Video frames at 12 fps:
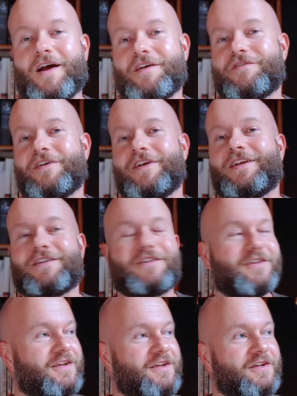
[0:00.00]
think
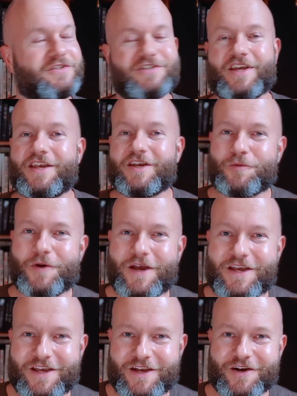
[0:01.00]
the
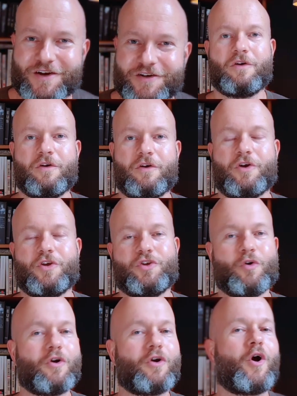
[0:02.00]
takeaway here,
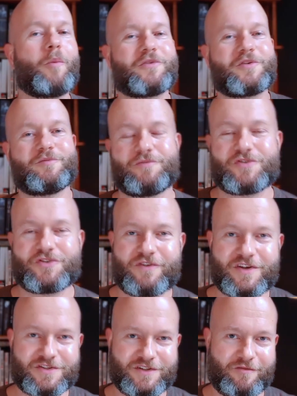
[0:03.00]
your optimum
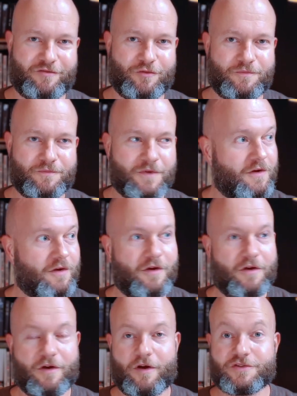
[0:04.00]
stress level,
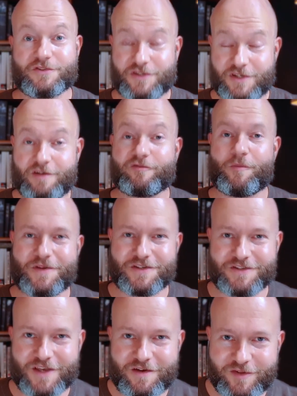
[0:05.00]
seen from a
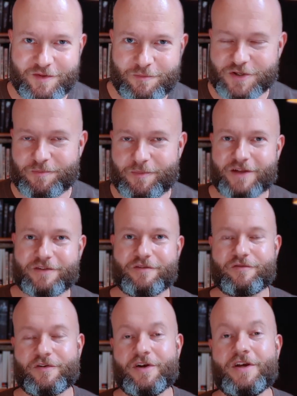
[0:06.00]
safety
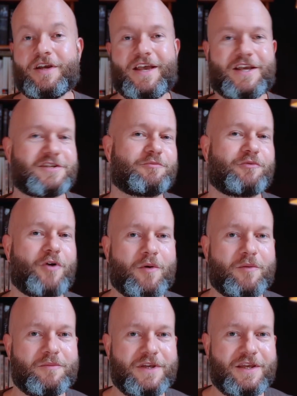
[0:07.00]
perspective, is
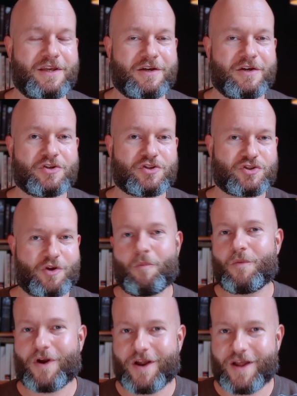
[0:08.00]
probably
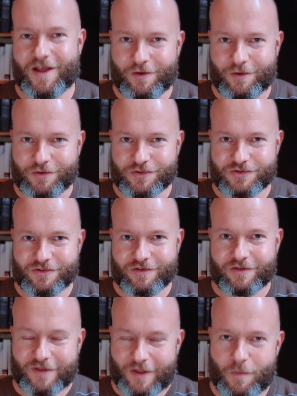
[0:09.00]
somewhere else
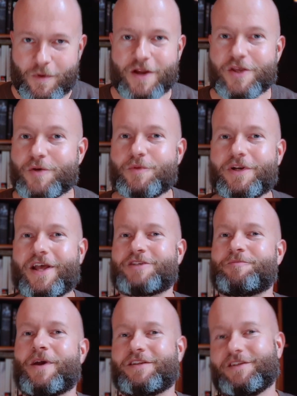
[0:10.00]
than where you would
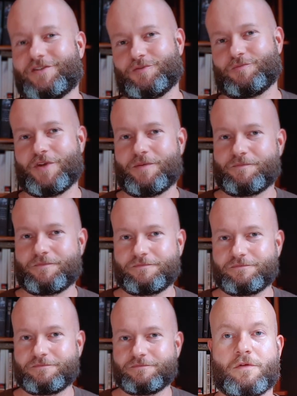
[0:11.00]
expect it to be.
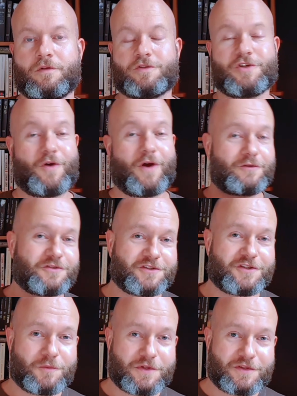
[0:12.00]
So how to
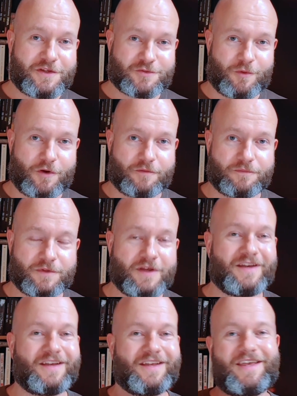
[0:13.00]
deal with this one?
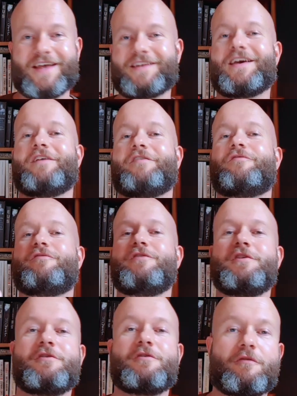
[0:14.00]
Get a
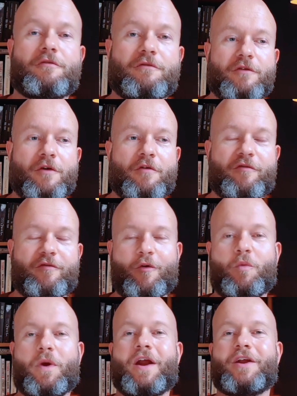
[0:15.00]
feel for
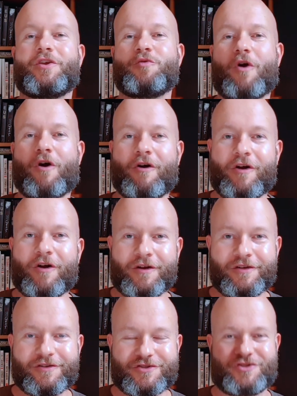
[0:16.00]
where you
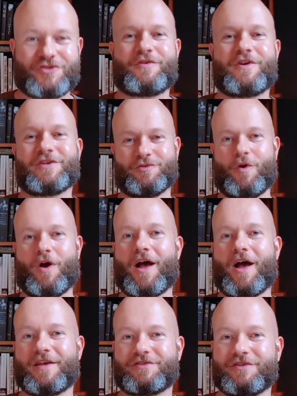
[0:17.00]
are
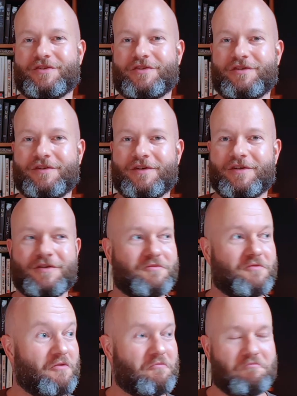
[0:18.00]
stress-wise.
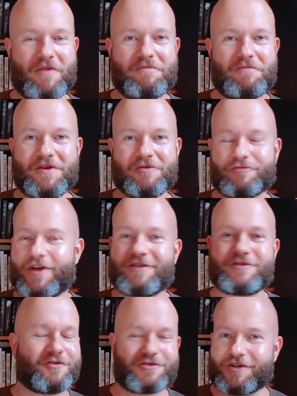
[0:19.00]
Maybe rate
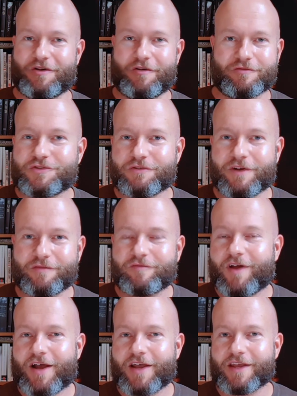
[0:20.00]
yourself during
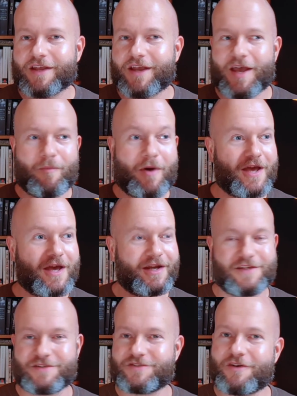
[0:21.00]
flying. Am I at
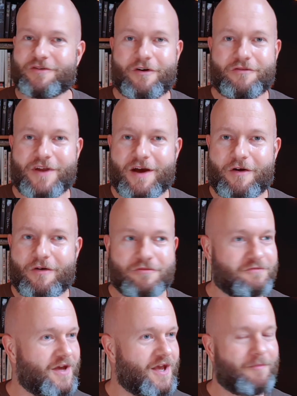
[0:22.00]
a 0 now?
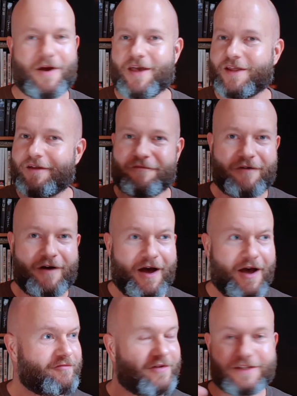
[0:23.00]
Am I at a
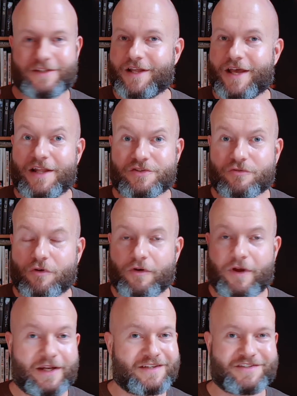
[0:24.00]
5, at an 8, or
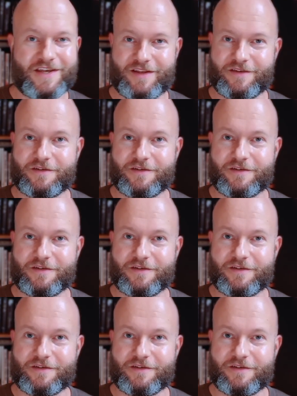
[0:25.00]
at a 10?